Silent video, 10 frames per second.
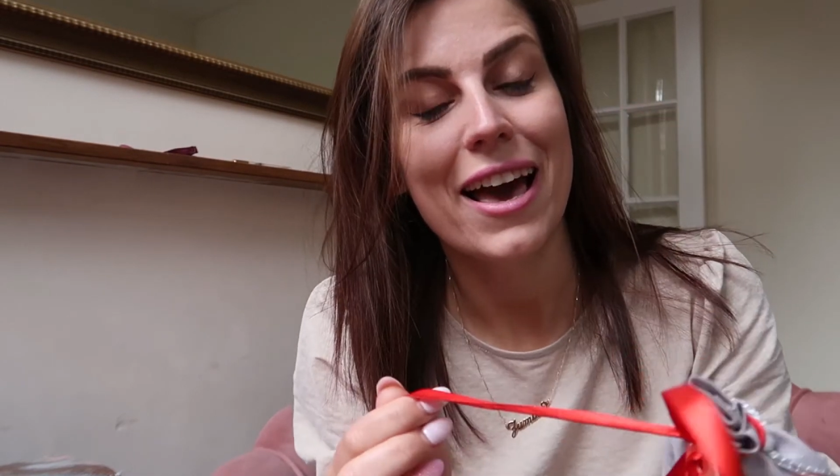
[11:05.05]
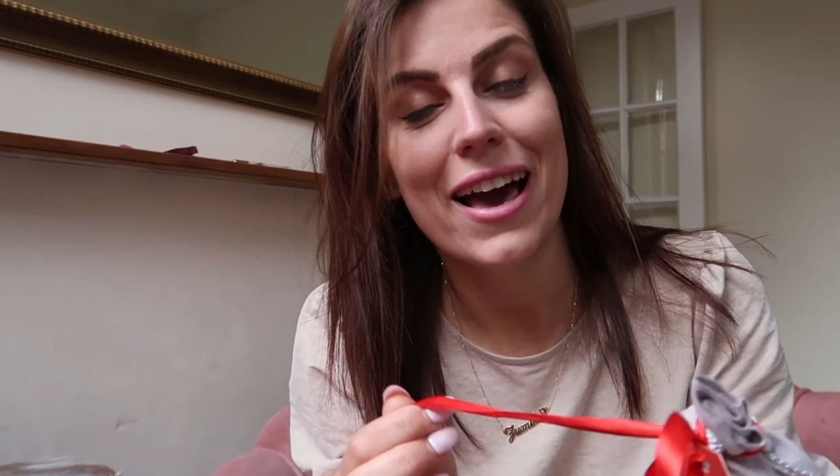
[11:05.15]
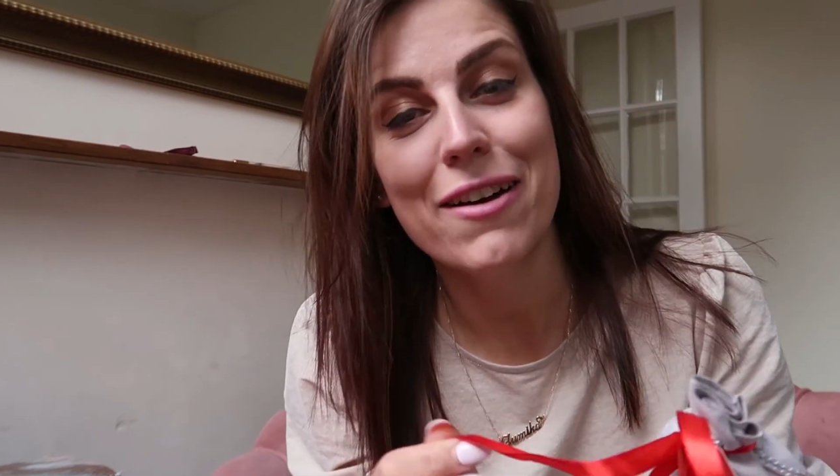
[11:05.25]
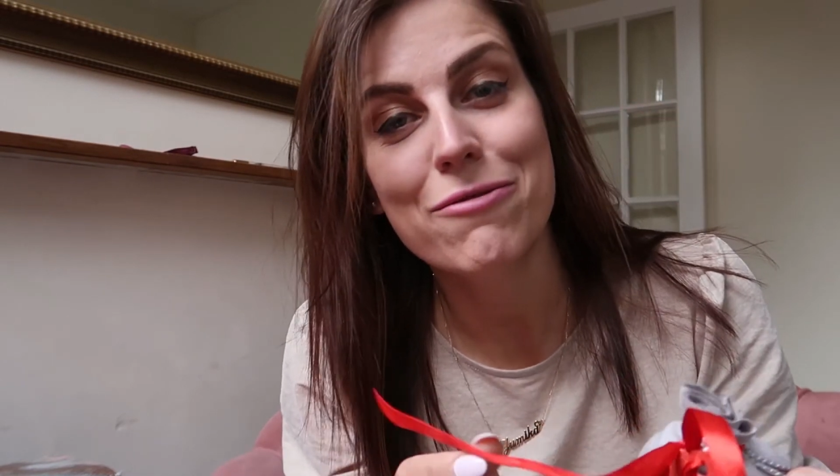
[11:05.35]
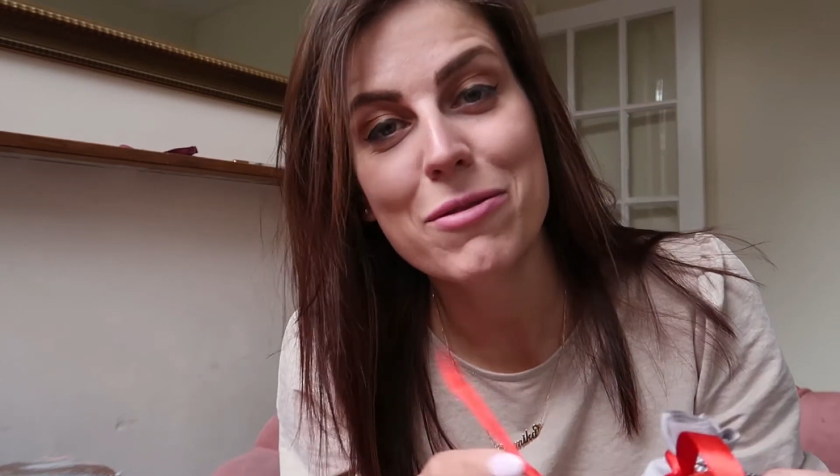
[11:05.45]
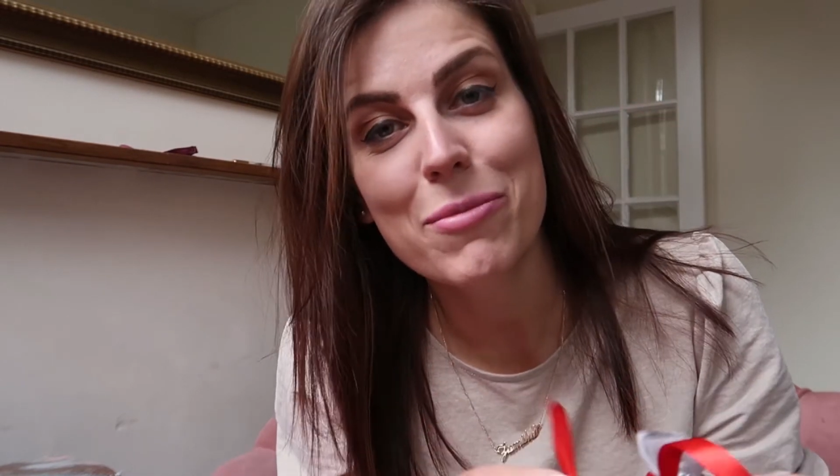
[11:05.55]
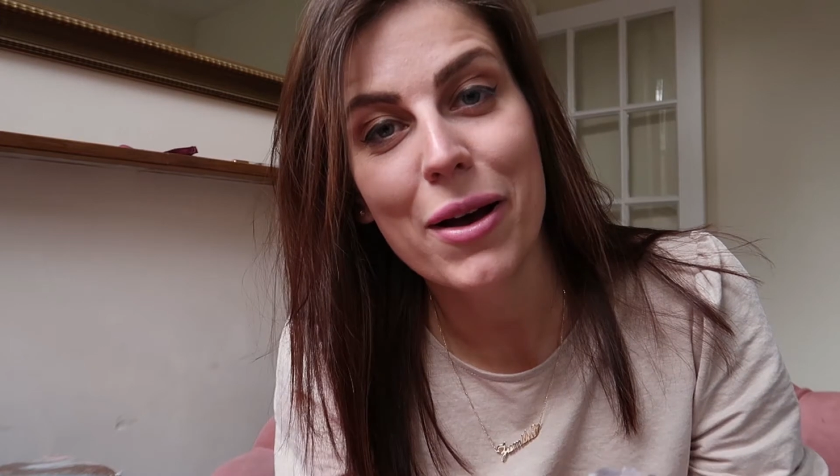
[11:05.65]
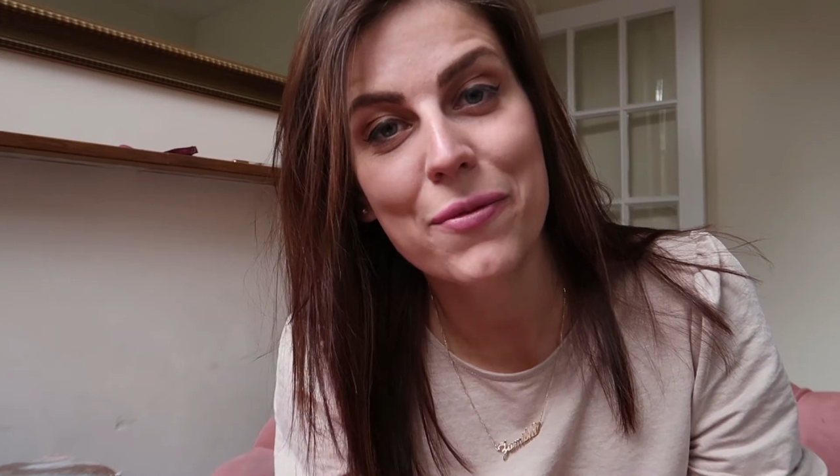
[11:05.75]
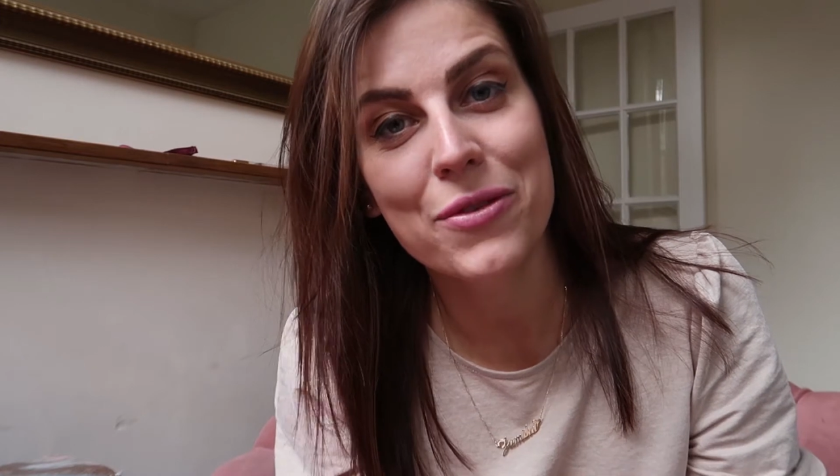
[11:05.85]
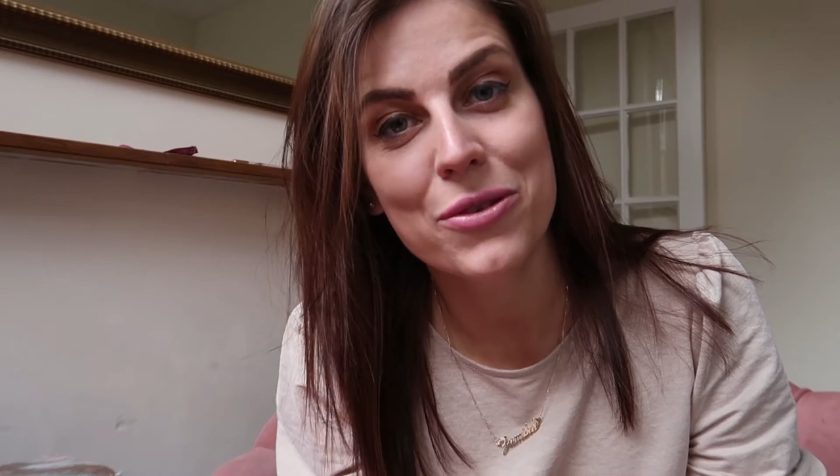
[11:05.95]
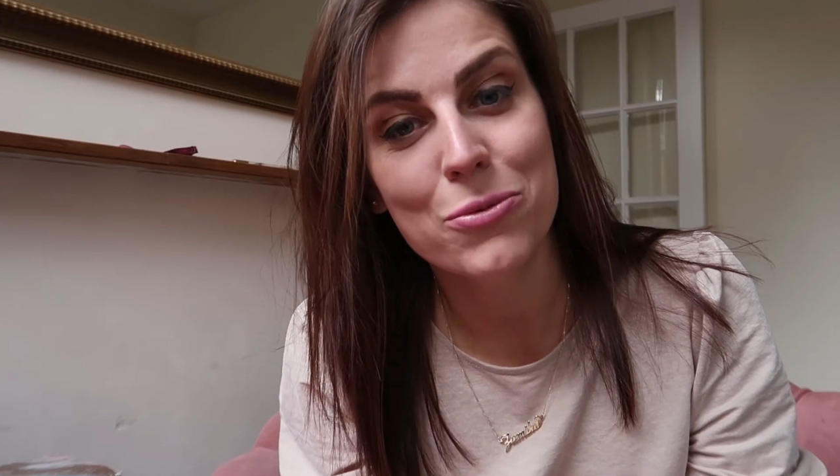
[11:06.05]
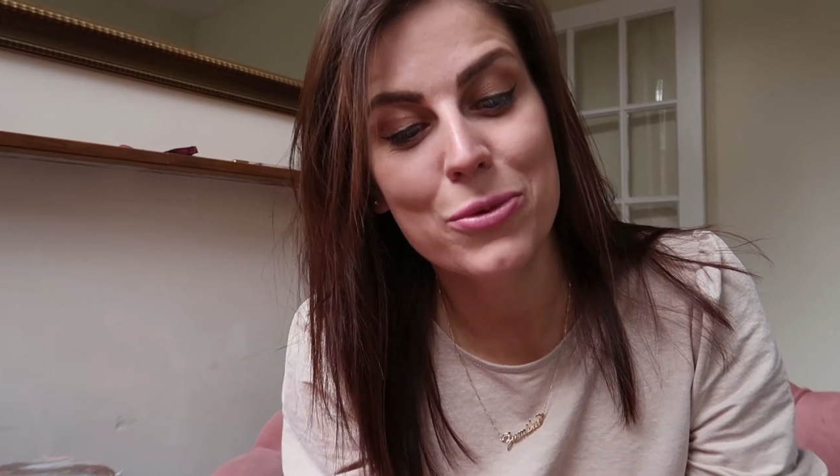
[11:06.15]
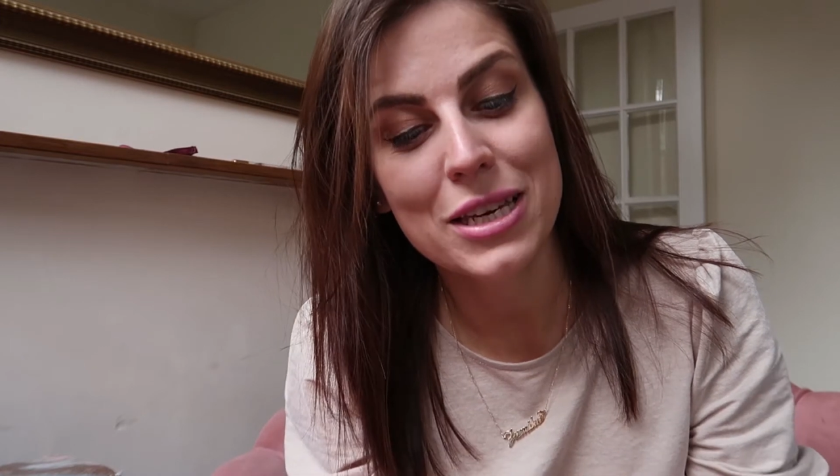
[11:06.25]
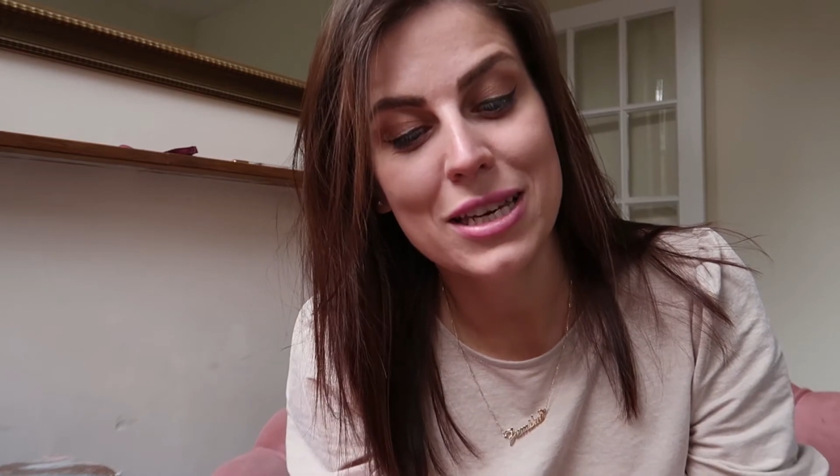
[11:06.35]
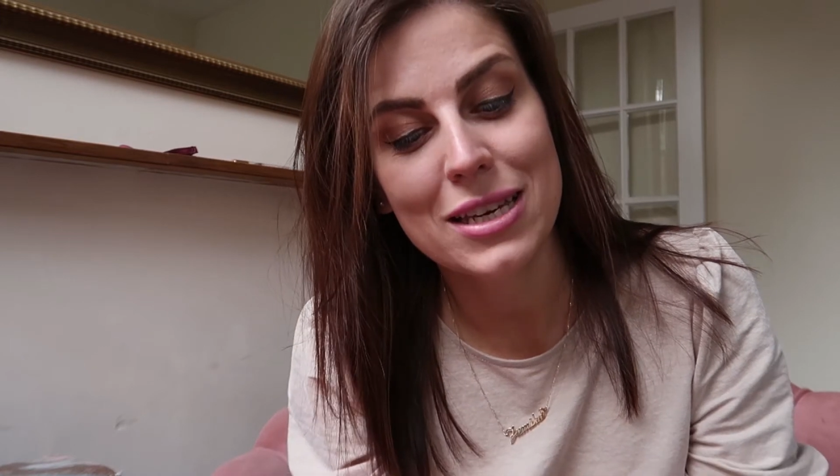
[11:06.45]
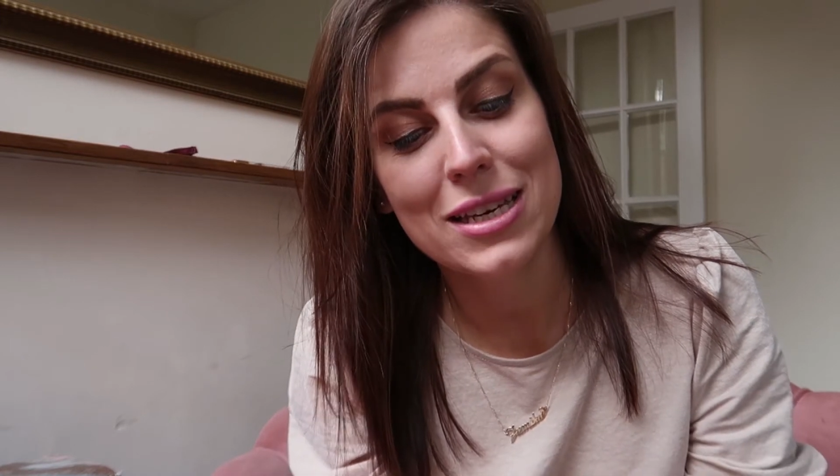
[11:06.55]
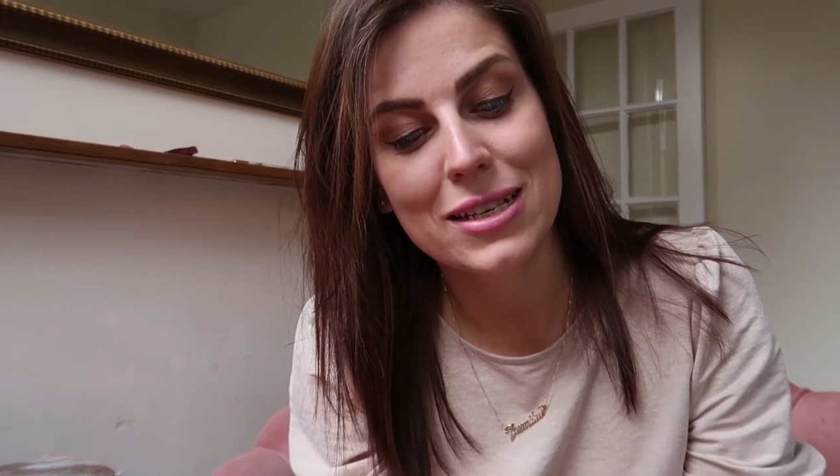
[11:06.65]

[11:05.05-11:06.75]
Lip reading: every month we